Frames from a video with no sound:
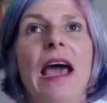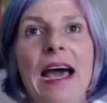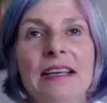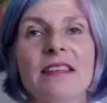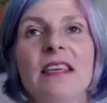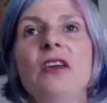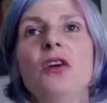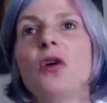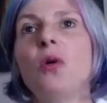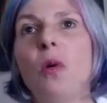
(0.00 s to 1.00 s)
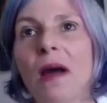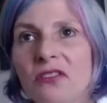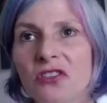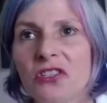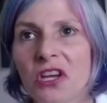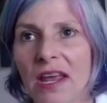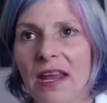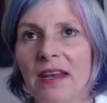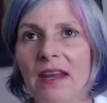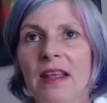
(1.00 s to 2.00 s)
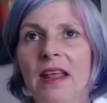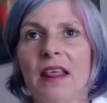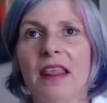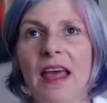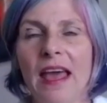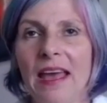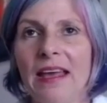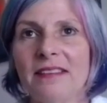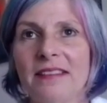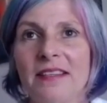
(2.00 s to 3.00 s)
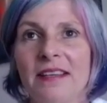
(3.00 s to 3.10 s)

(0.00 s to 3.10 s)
asking a question that